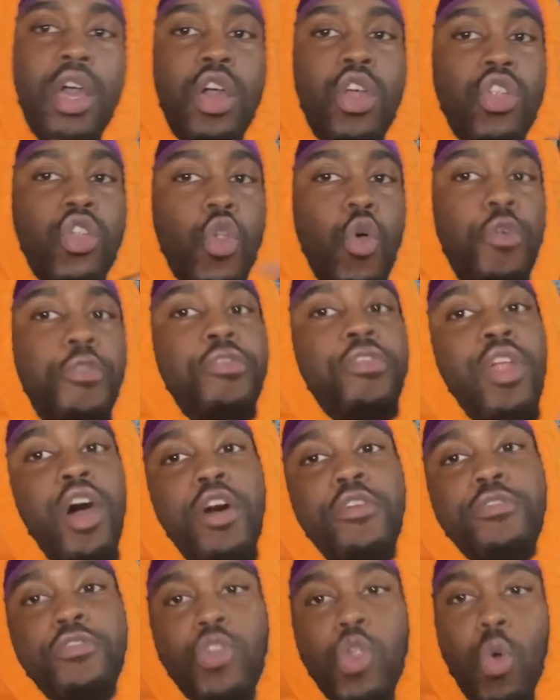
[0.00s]
No
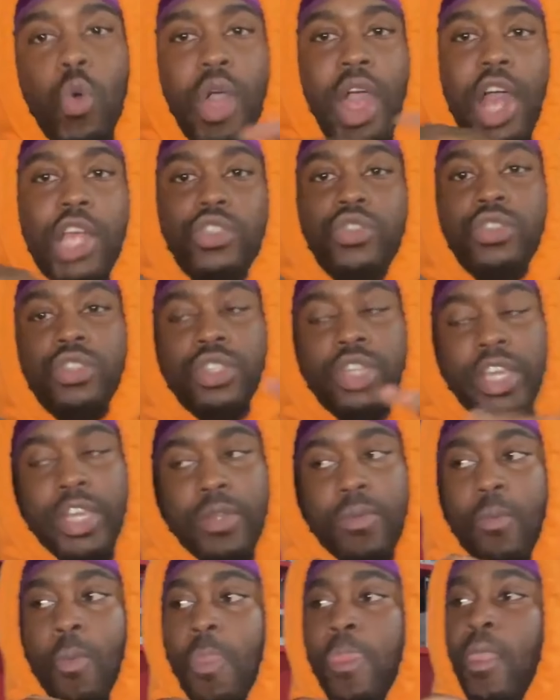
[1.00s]
fluff, no extra.
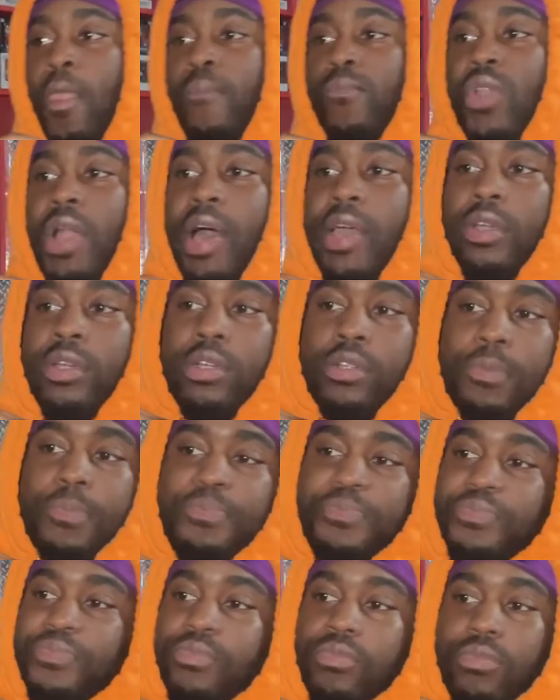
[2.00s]
Like,
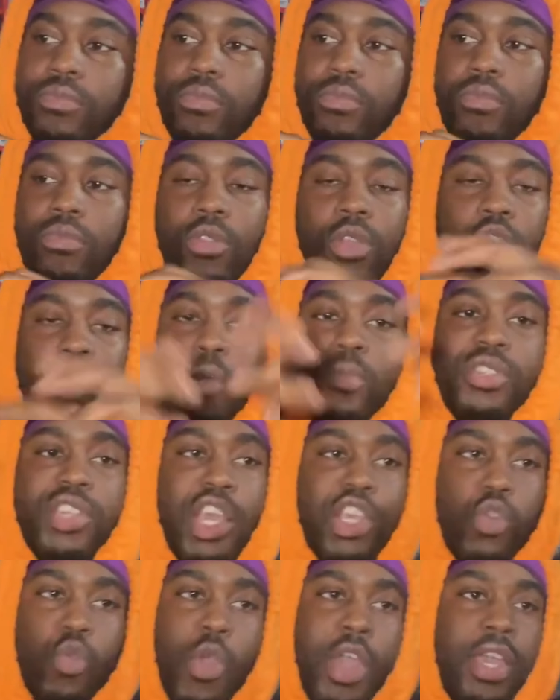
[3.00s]
you know what I'm
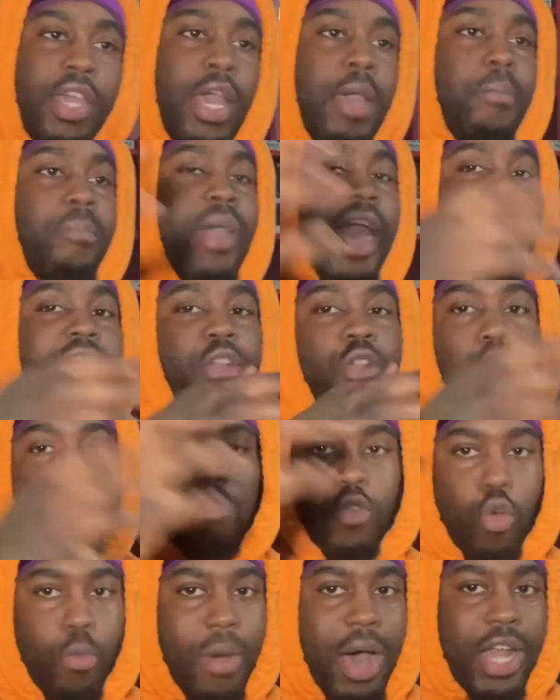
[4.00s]
saying? You ain't getting paid off
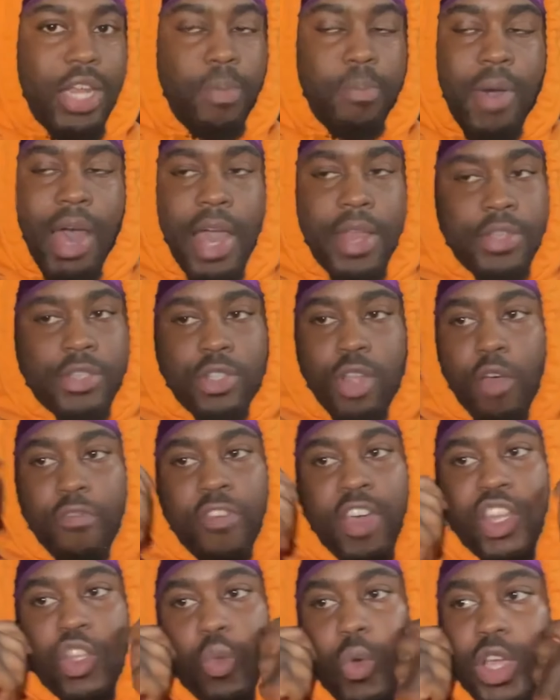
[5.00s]
nobody buying this stuff
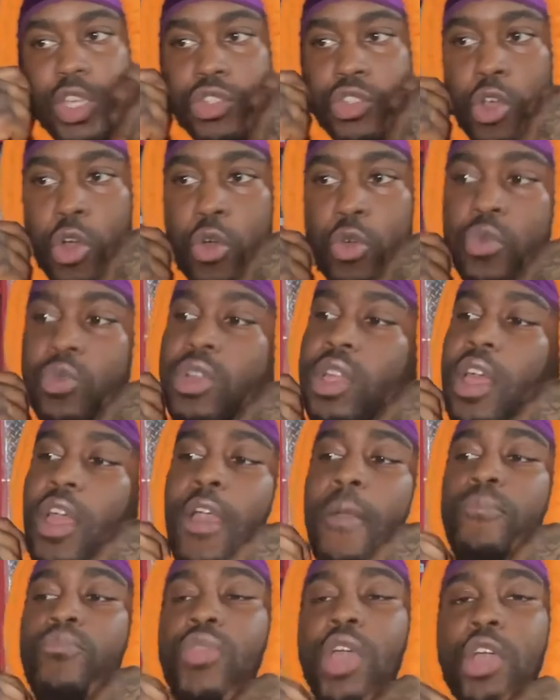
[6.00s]
anyway, so
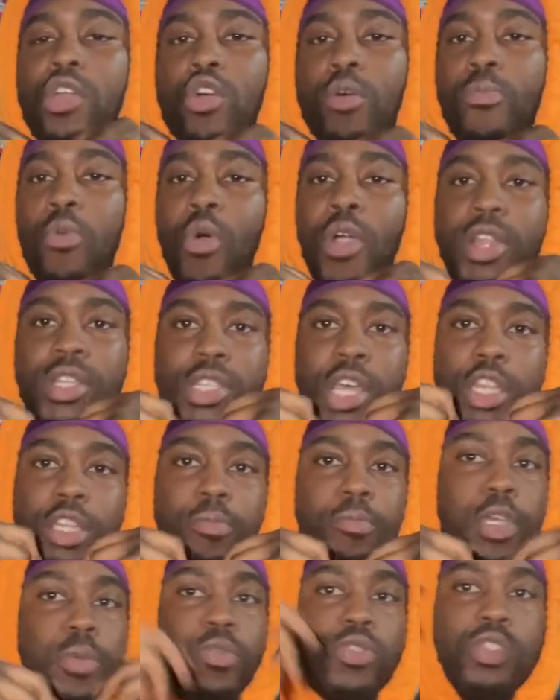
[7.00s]
ain't no point in telling
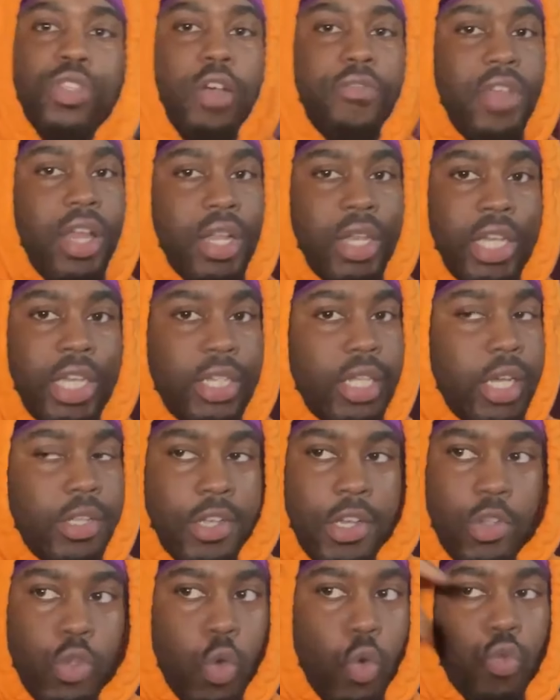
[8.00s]
people stuff they need that
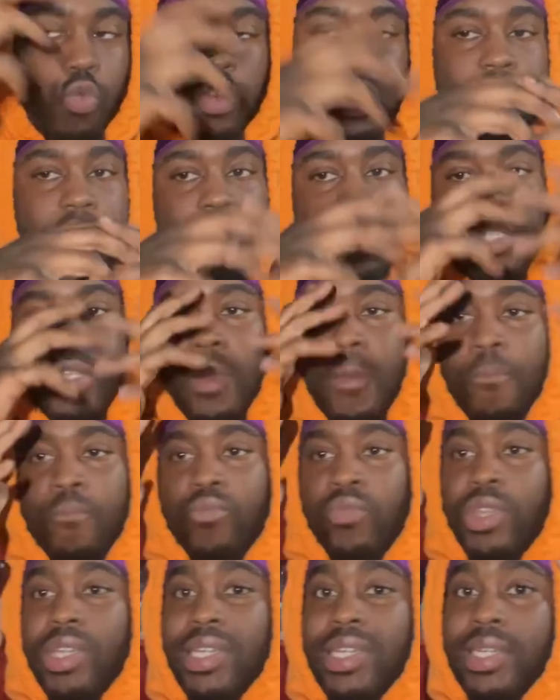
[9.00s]
they don't really
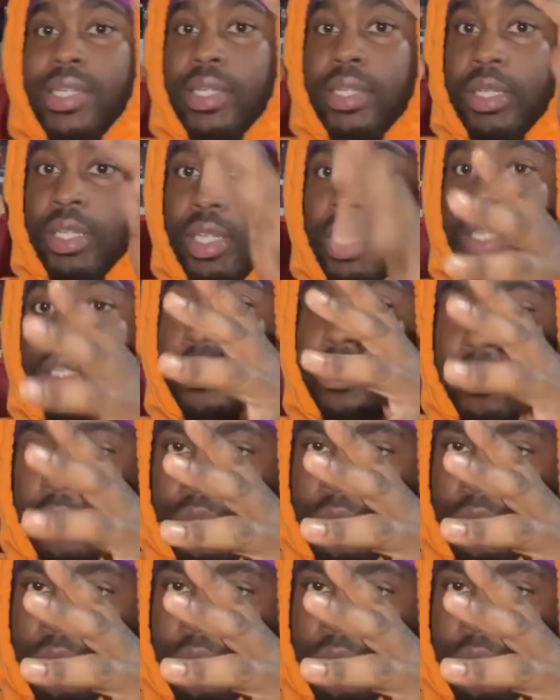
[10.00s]
need.